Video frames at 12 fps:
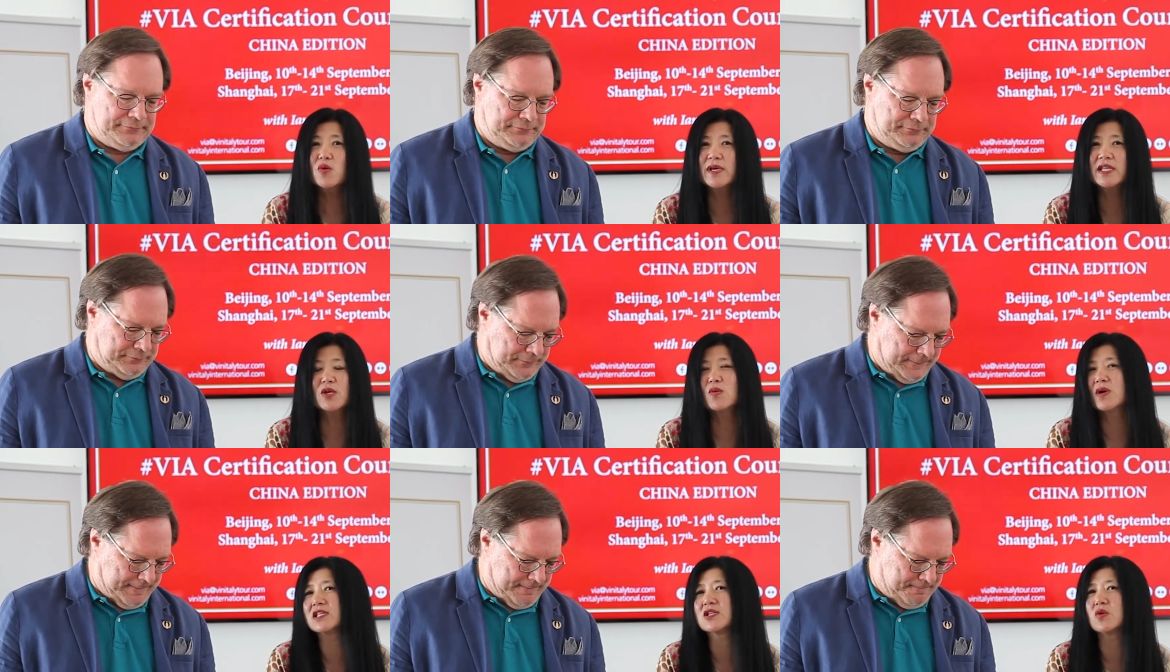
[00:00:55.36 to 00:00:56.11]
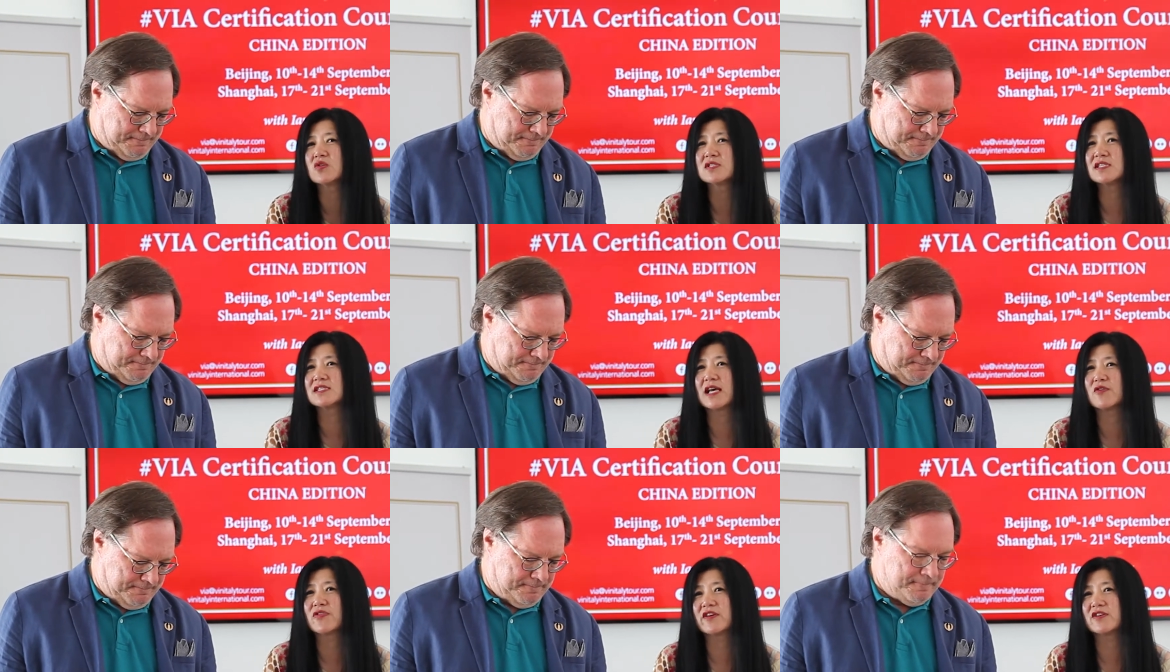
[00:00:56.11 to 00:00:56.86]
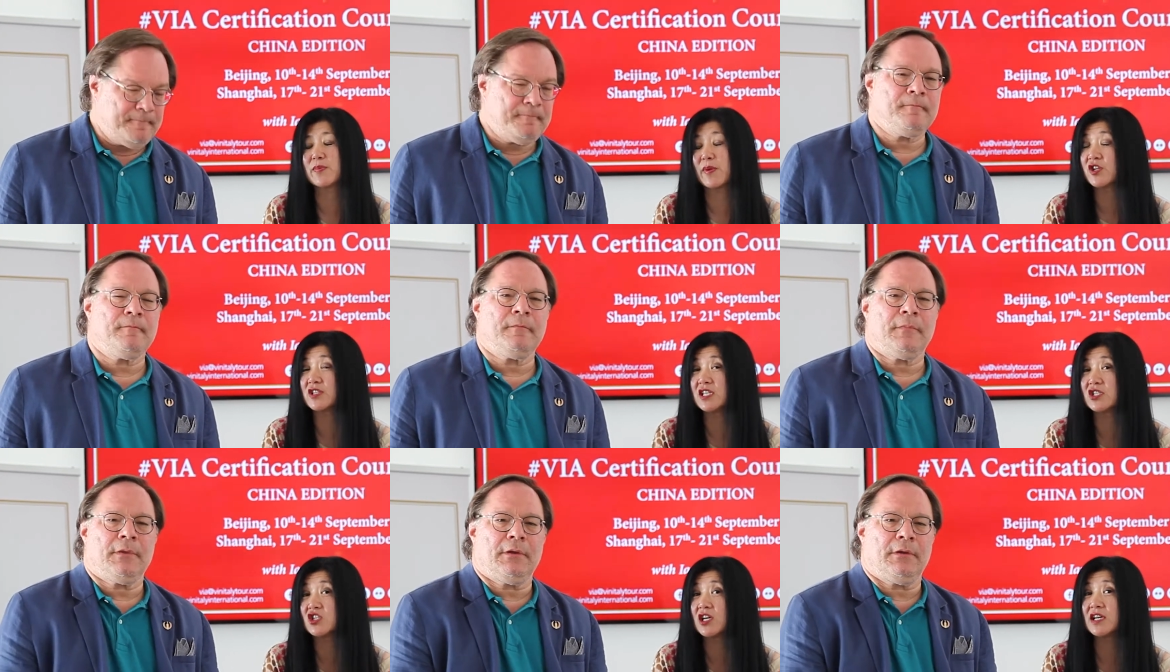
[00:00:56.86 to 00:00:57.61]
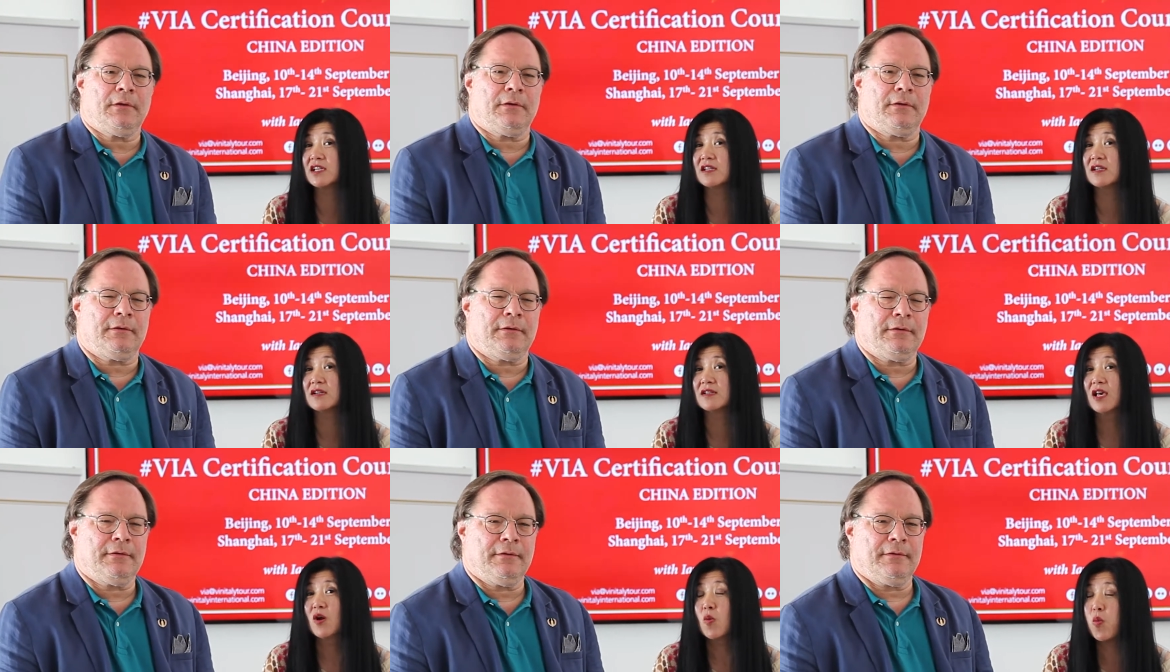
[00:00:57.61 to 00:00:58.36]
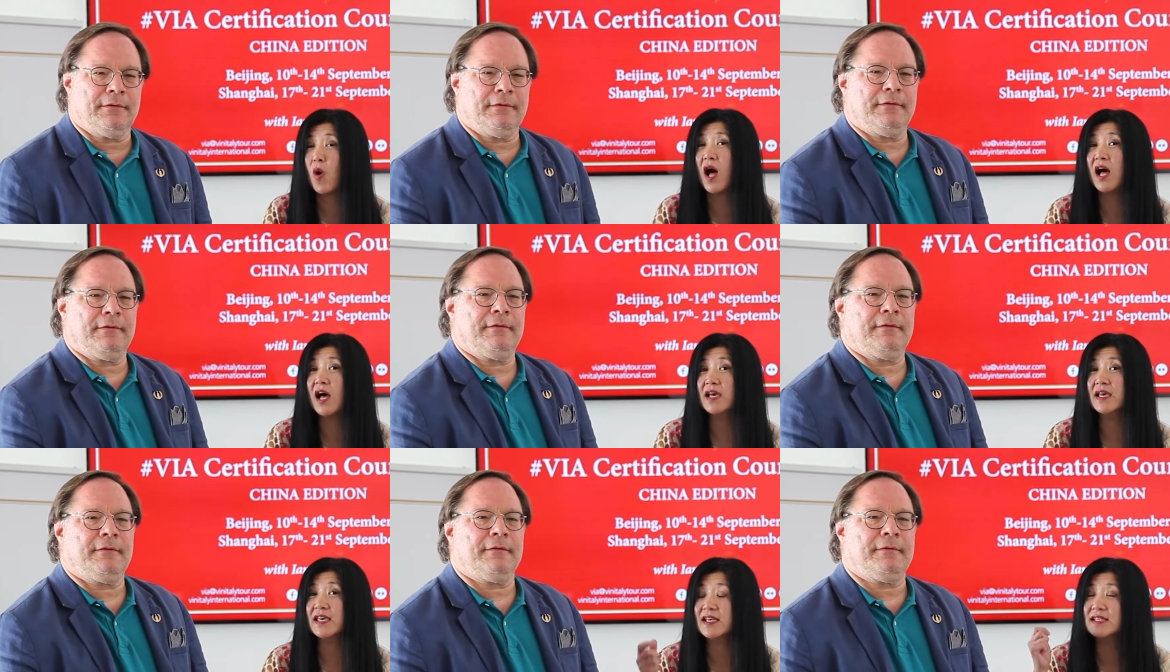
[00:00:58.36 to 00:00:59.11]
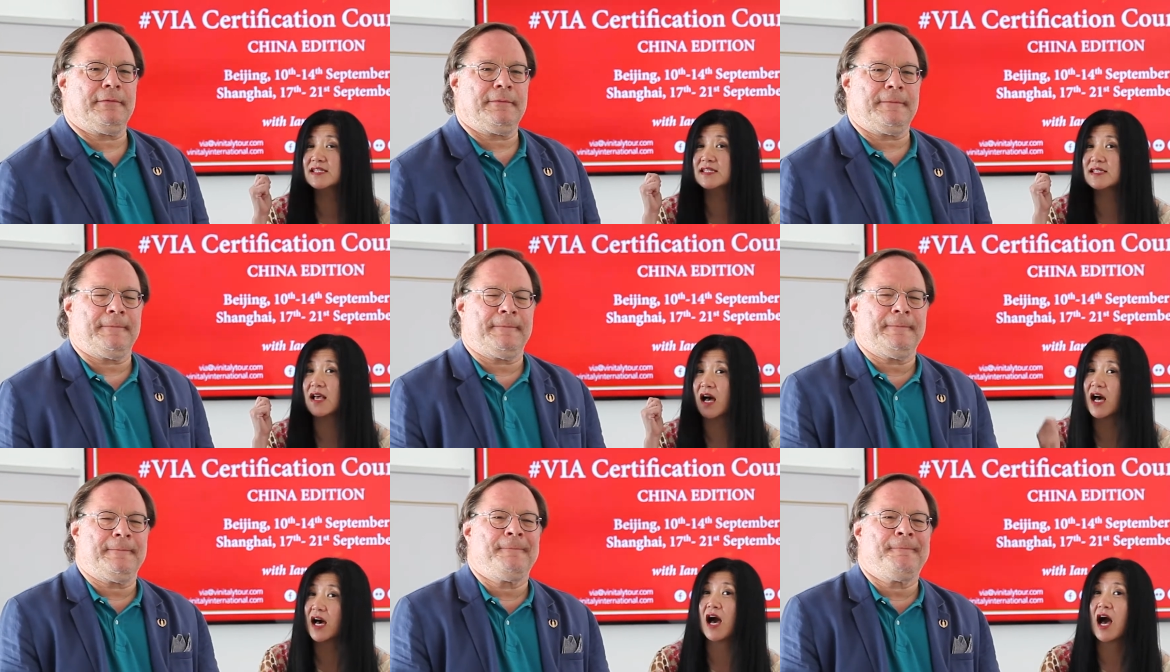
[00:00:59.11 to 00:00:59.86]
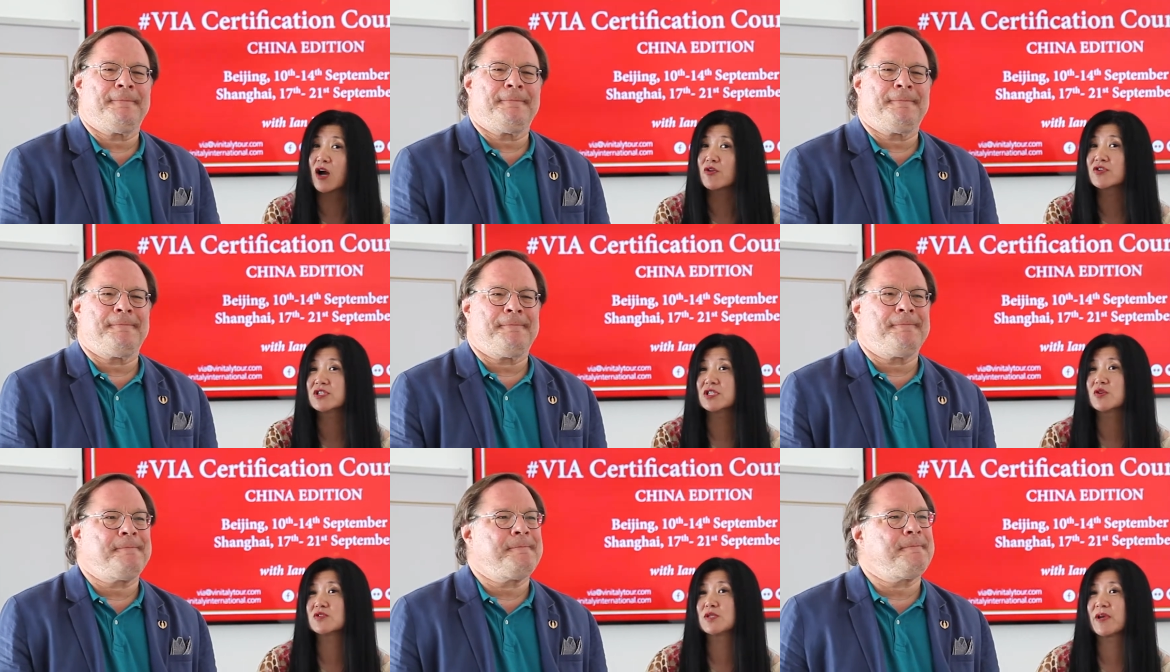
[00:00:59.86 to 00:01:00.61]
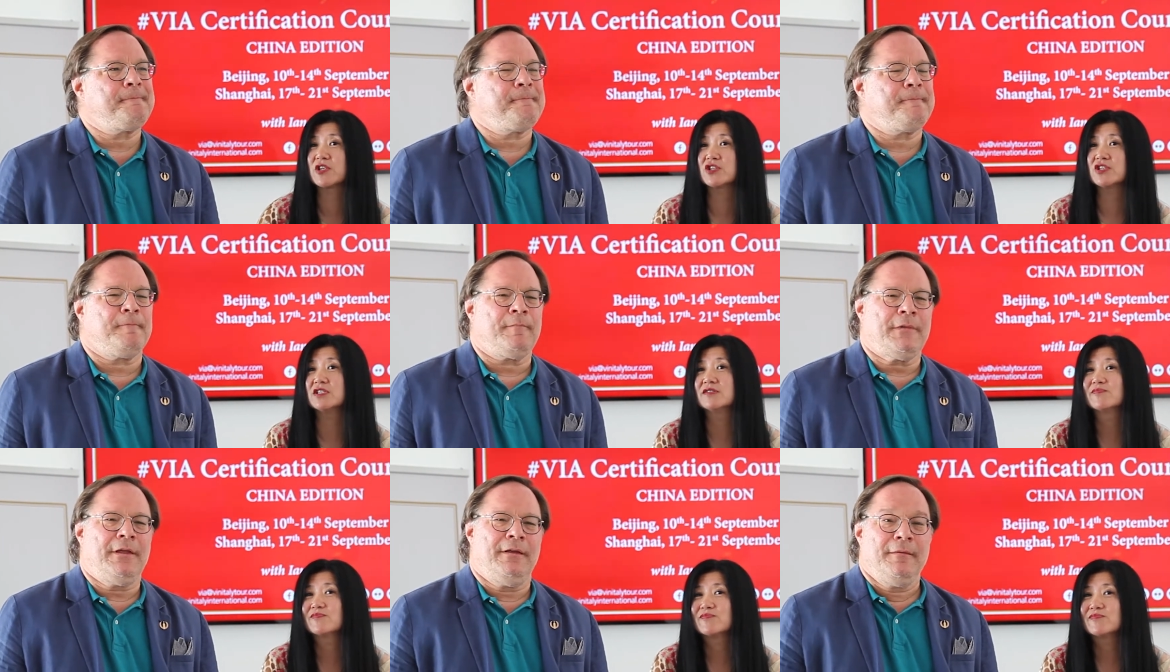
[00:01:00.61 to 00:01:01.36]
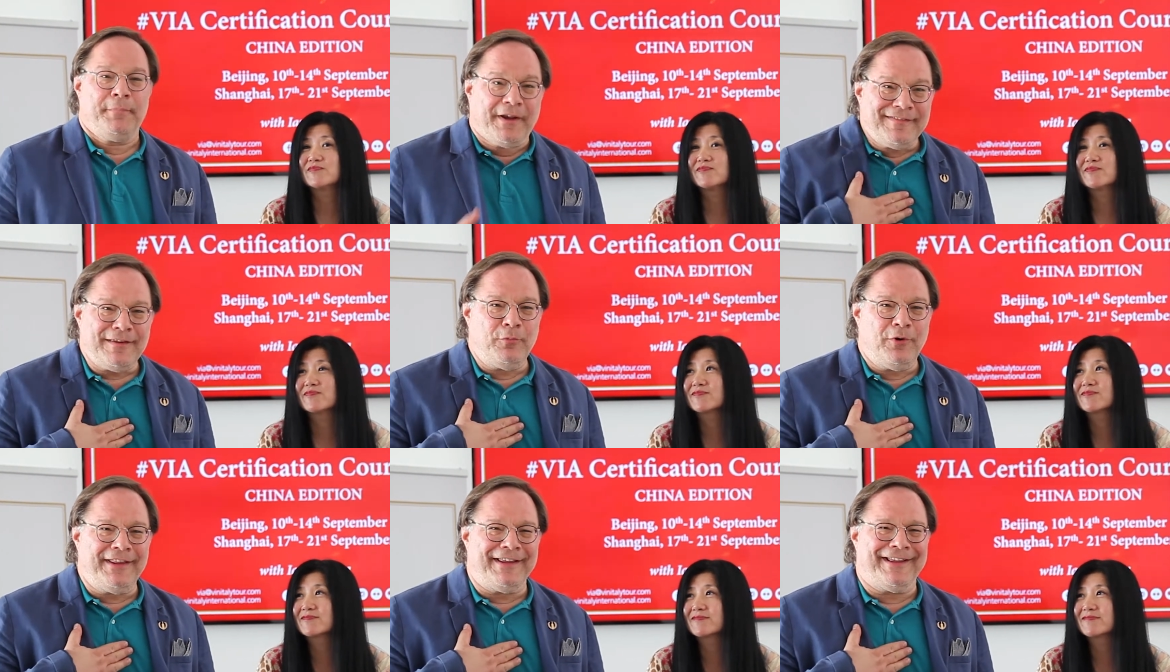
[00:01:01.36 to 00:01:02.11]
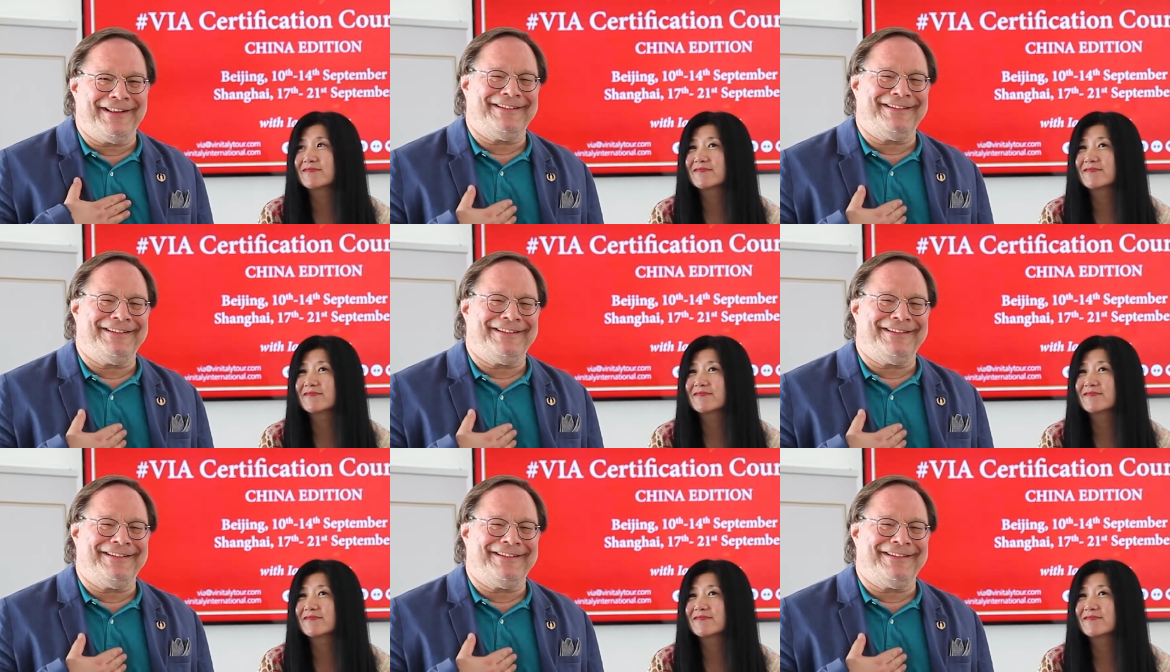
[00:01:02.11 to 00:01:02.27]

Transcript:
Speaker 1: many wine courses out there, especially in China. Why is ours so special?
Speaker 2: Because I'm running it.